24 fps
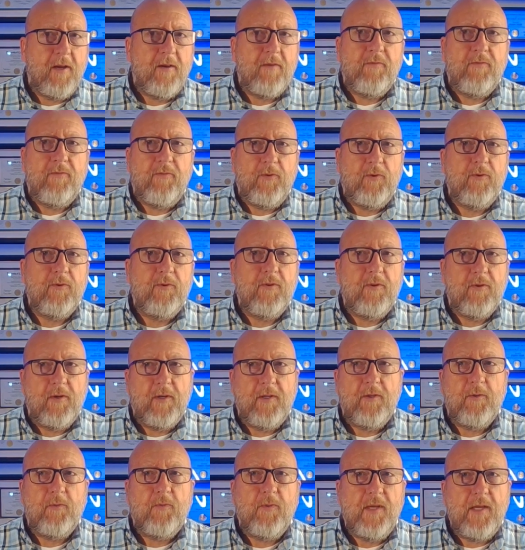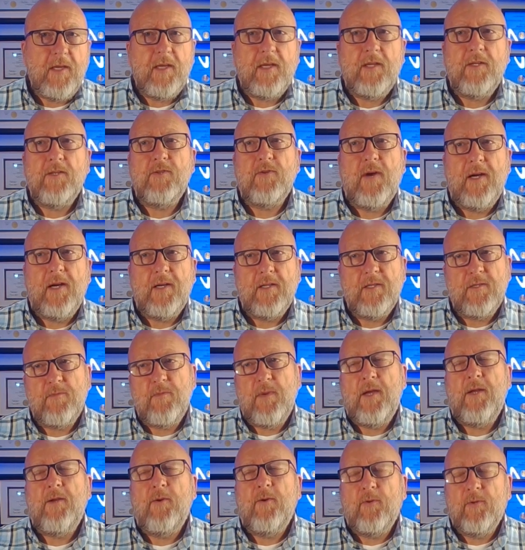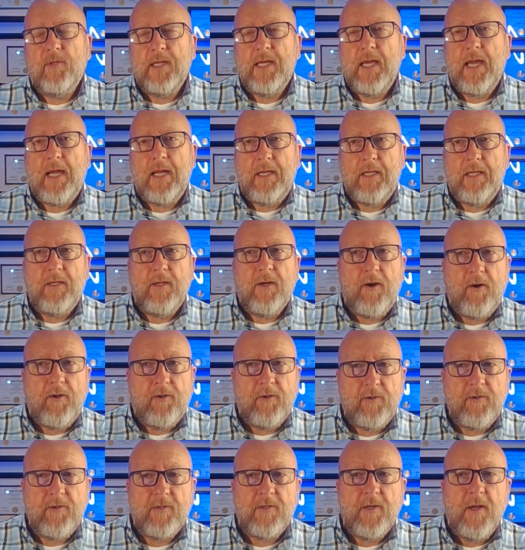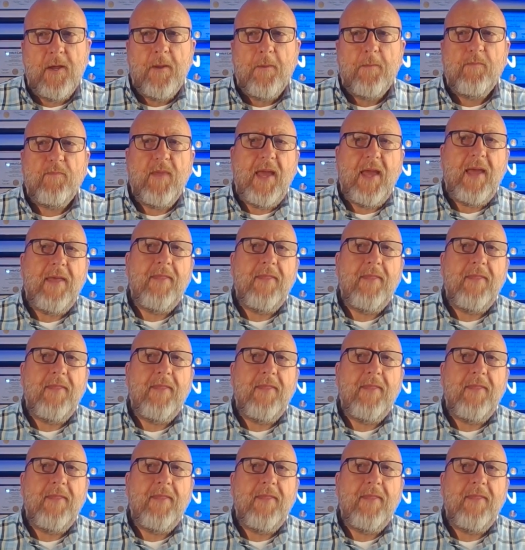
food during the week and try to spend only $80. And